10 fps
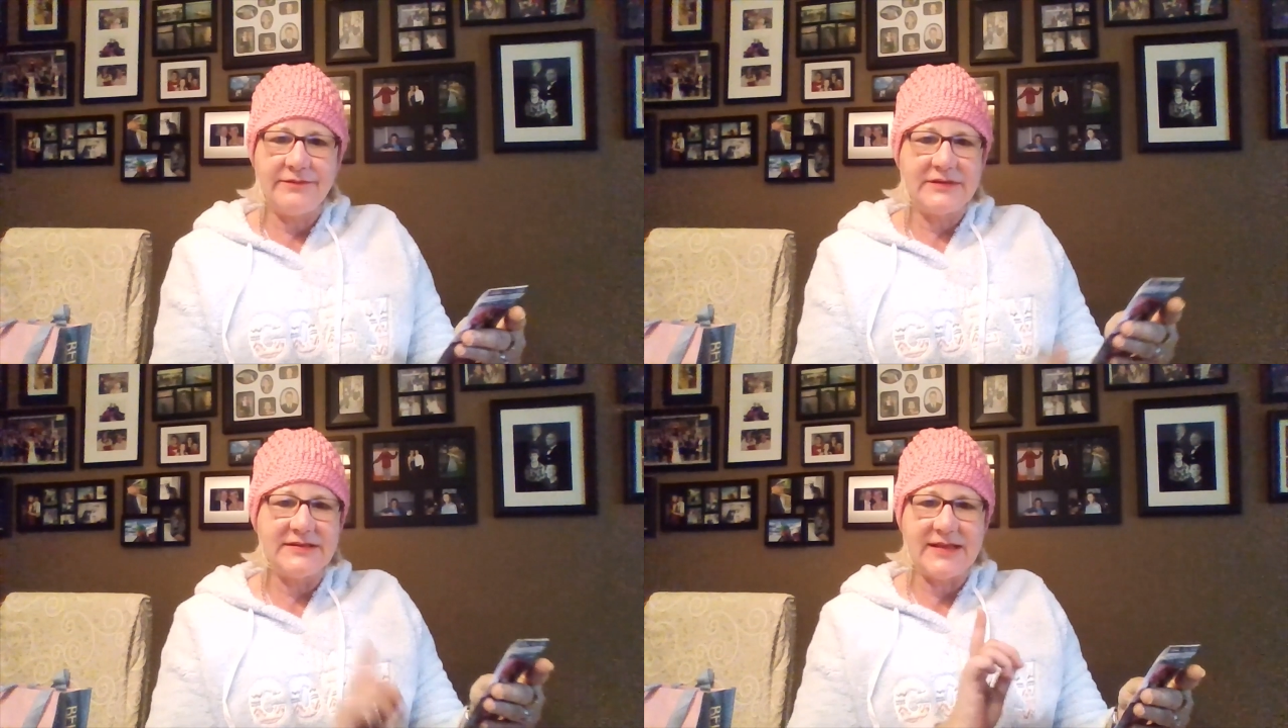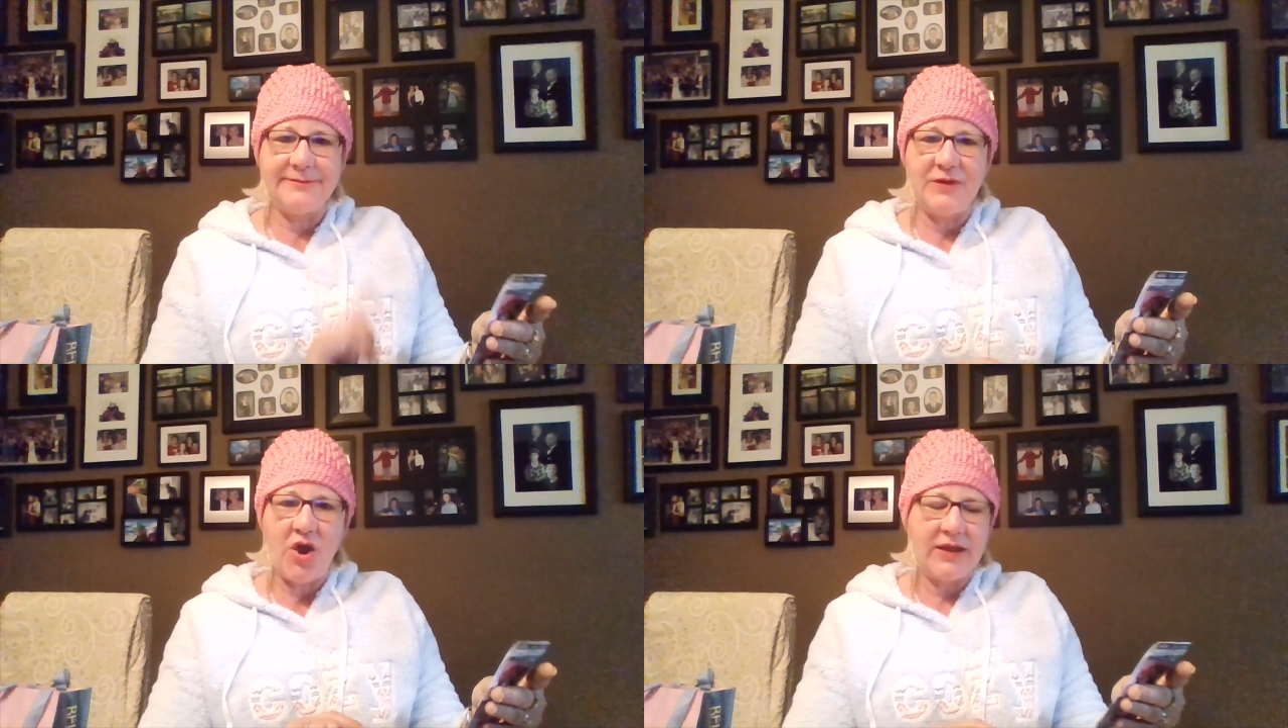because
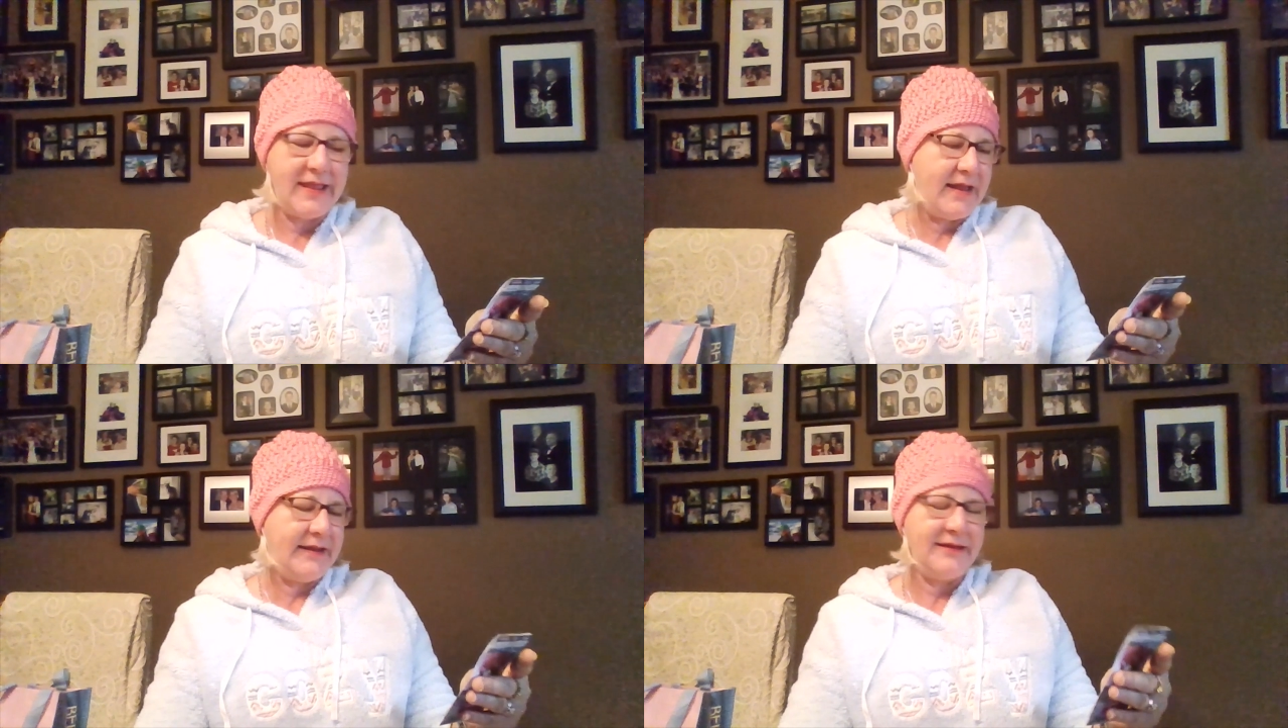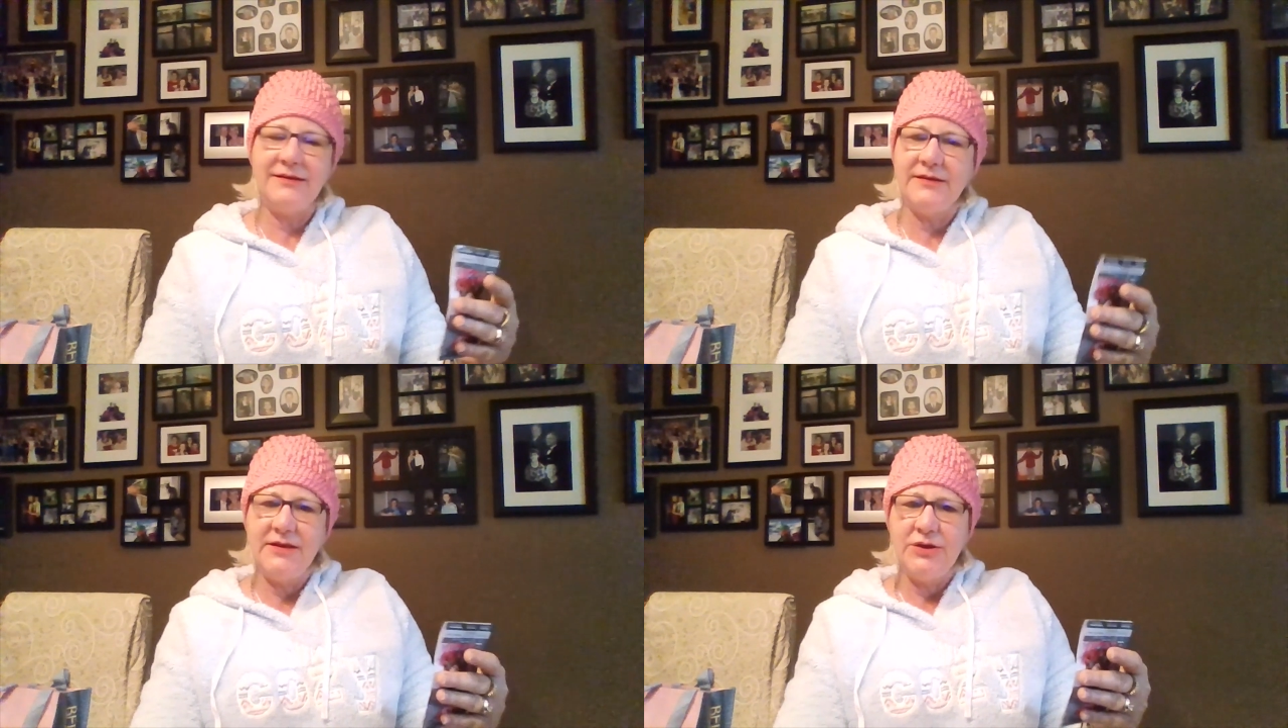I'm not getting
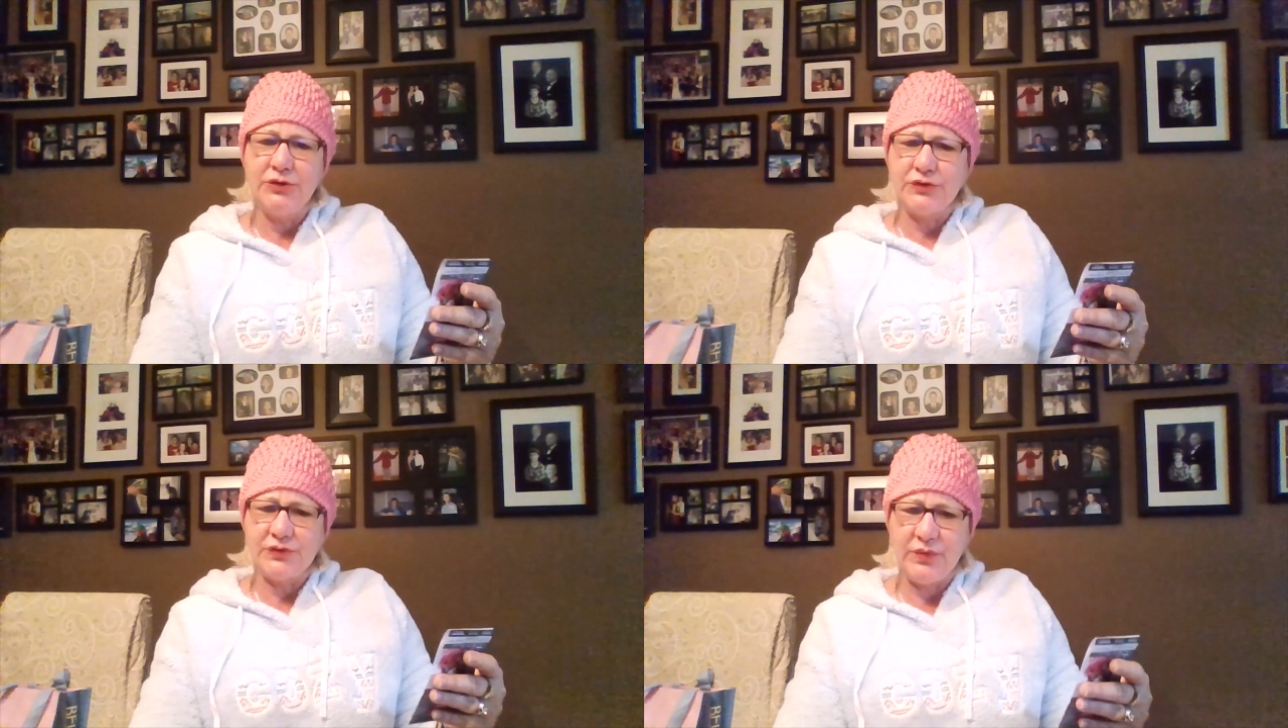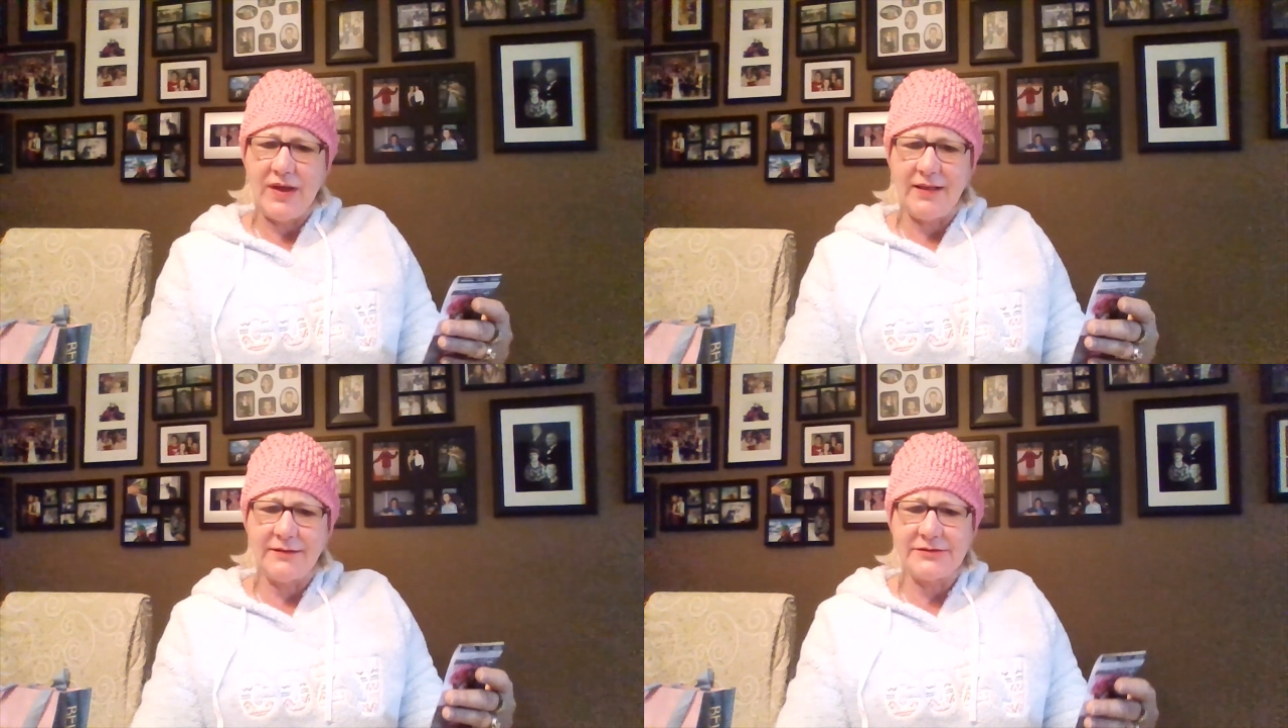true
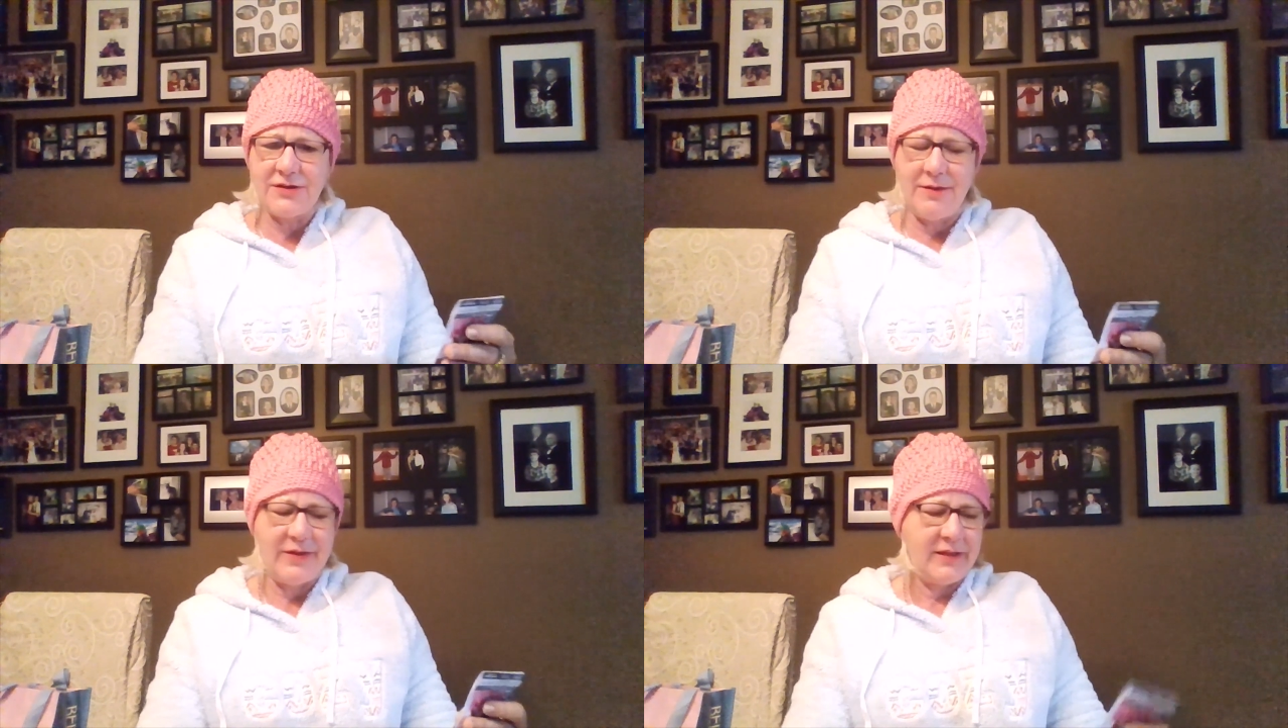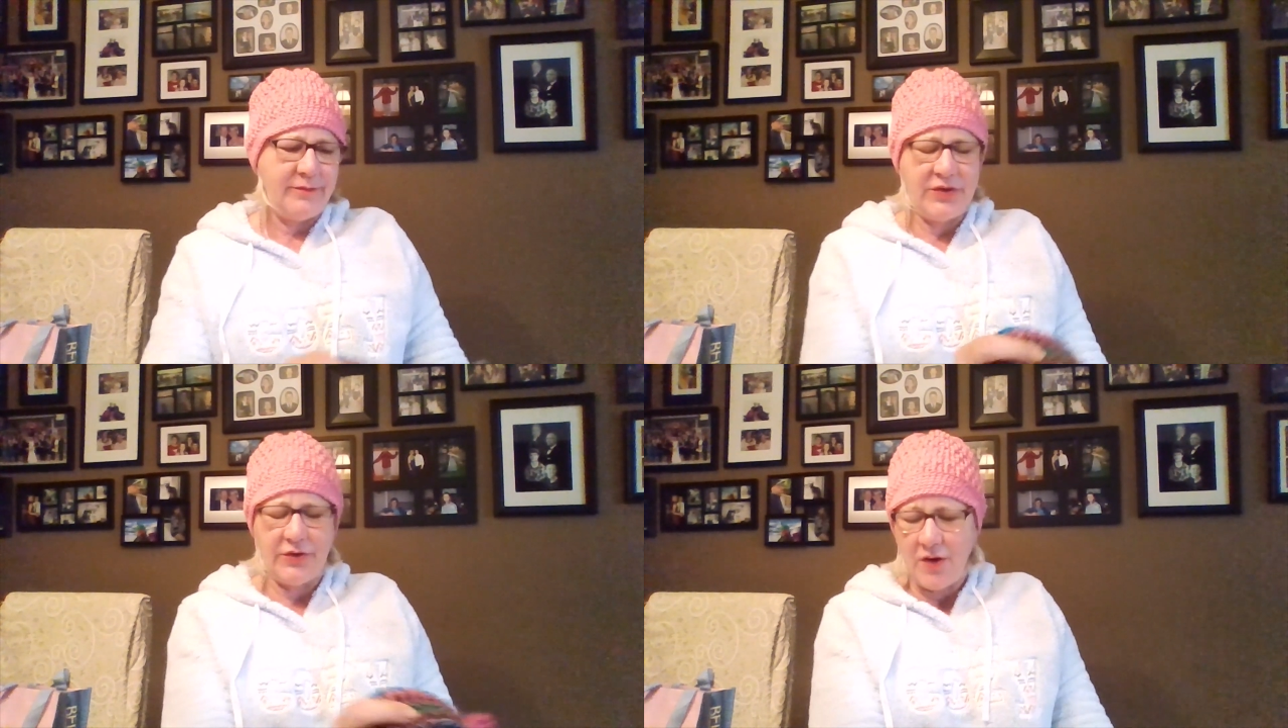colors on my
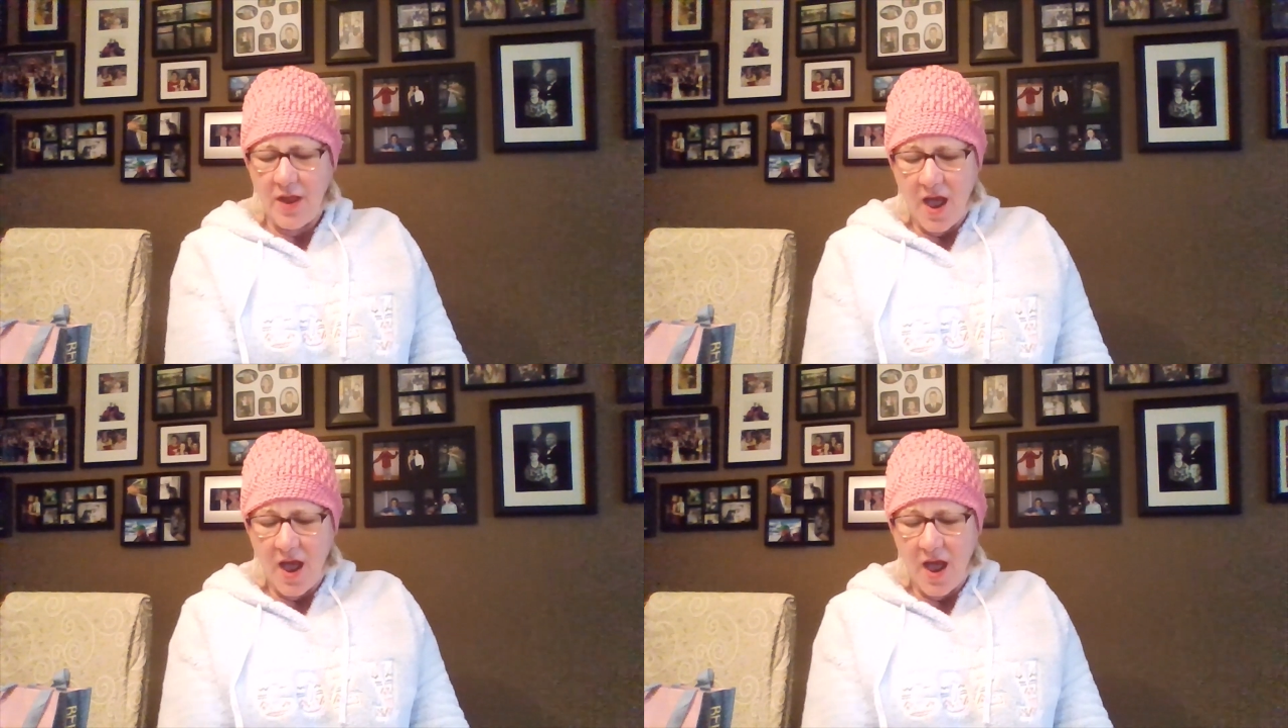computer.